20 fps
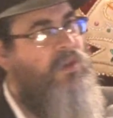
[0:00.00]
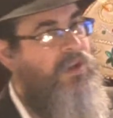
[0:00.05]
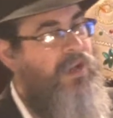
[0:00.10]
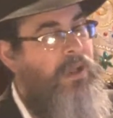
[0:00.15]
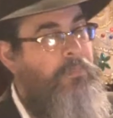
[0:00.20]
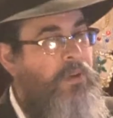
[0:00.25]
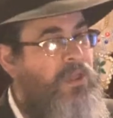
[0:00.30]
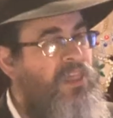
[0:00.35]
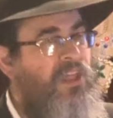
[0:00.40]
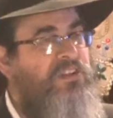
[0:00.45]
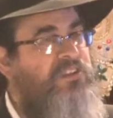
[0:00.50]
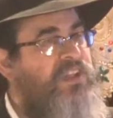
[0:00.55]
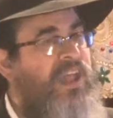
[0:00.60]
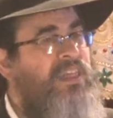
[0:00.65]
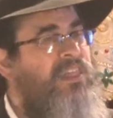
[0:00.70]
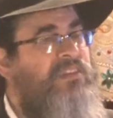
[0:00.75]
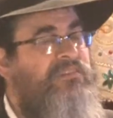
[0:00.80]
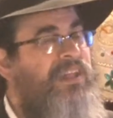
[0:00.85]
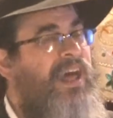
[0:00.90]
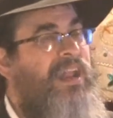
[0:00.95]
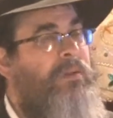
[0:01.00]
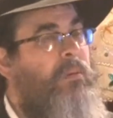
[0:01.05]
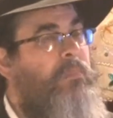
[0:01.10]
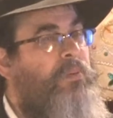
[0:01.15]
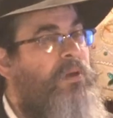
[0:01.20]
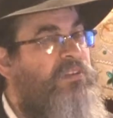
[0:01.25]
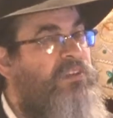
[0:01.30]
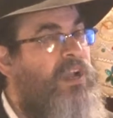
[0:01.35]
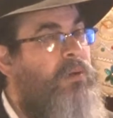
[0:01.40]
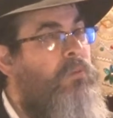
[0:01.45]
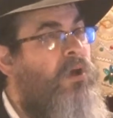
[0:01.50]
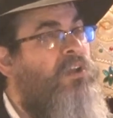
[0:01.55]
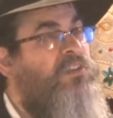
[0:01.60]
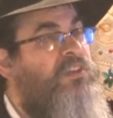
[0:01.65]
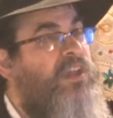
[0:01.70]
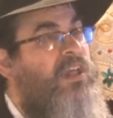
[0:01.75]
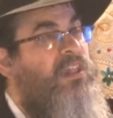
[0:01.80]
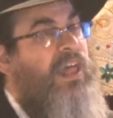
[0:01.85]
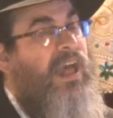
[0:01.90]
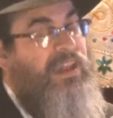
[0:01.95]
Kabbalah Sale is not I'm a prisoner. Kabbalah
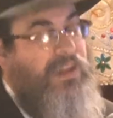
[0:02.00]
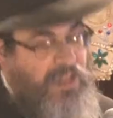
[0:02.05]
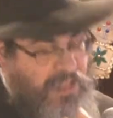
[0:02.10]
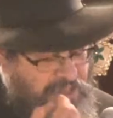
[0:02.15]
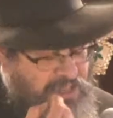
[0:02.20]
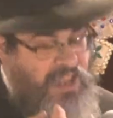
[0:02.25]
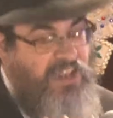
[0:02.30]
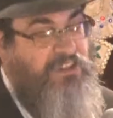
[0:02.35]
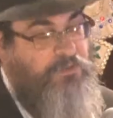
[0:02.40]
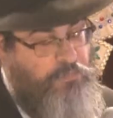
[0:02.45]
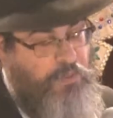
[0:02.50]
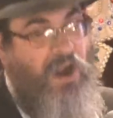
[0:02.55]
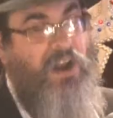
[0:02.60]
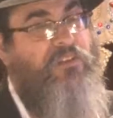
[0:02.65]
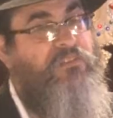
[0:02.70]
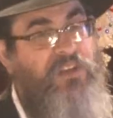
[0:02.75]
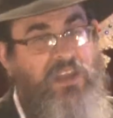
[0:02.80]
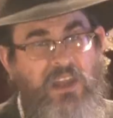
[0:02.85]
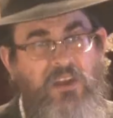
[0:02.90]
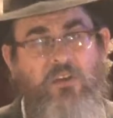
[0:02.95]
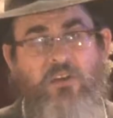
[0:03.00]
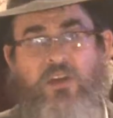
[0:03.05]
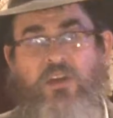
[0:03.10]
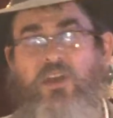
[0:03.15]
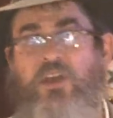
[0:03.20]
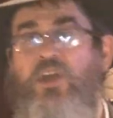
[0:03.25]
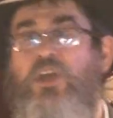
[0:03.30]
Sale, and it's part of Chinuch,